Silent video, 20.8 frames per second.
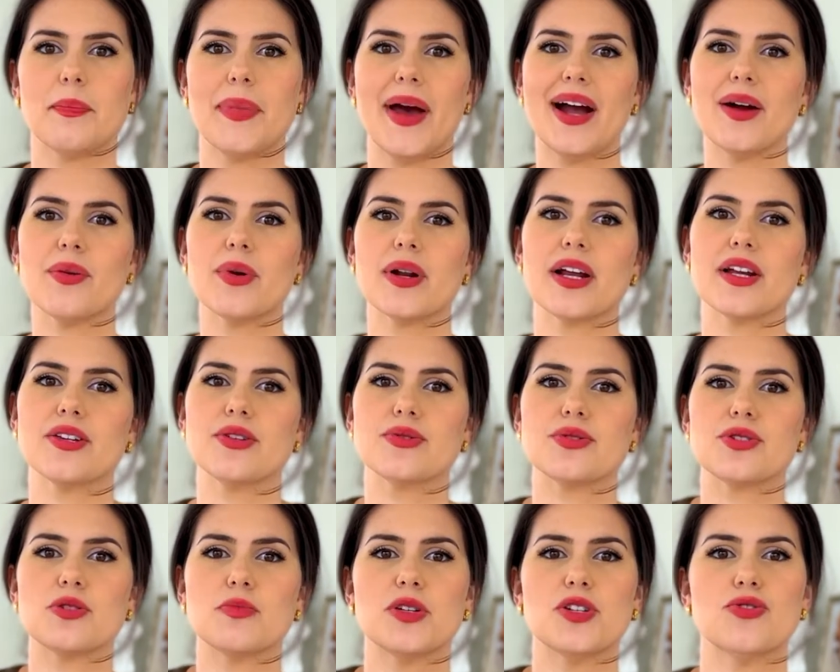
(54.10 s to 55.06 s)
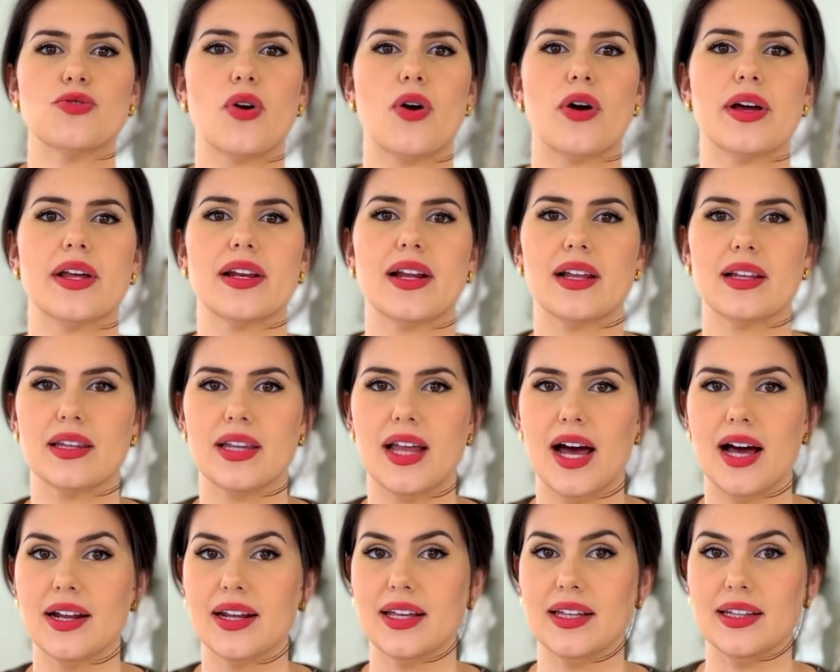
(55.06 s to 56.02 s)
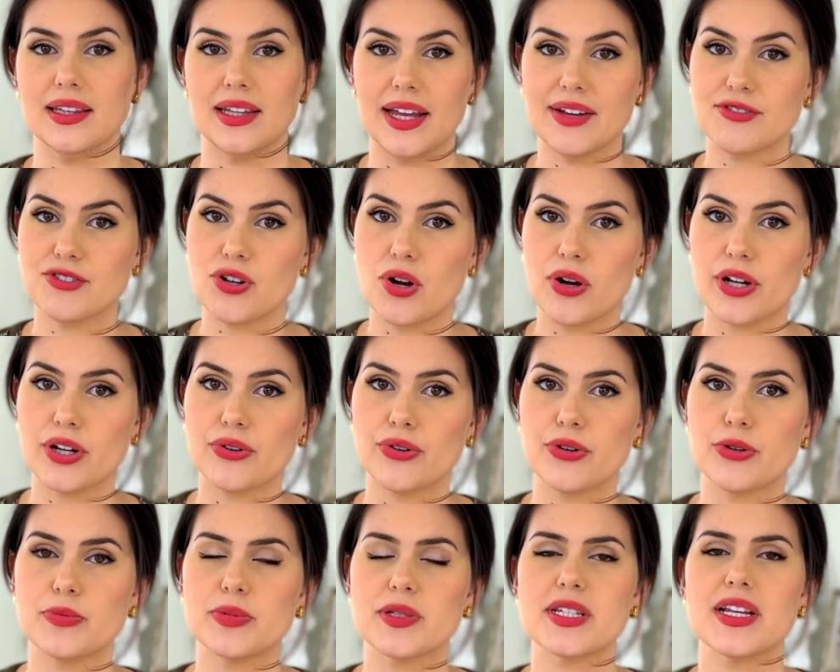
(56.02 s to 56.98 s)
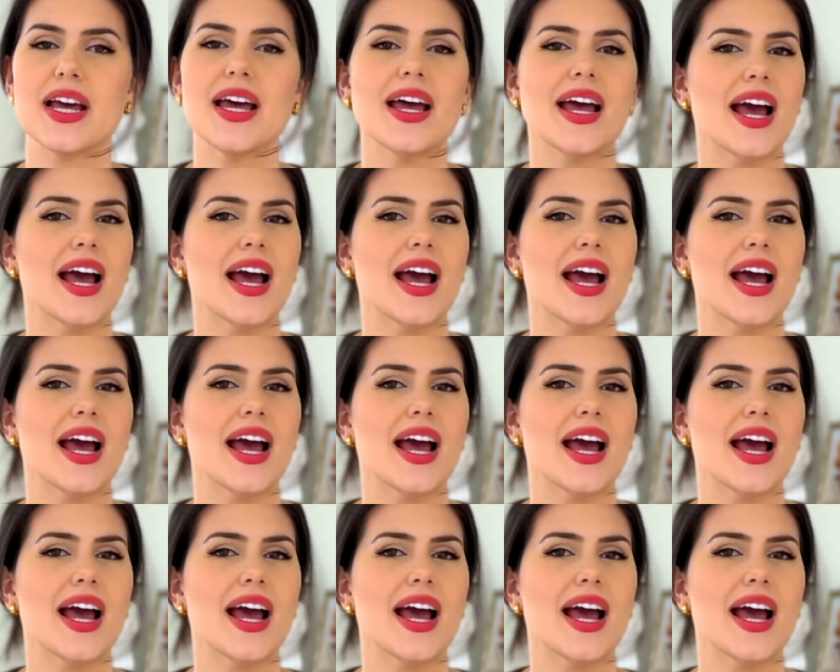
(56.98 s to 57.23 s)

Back when I used to be drawing a lot in life drawing groups,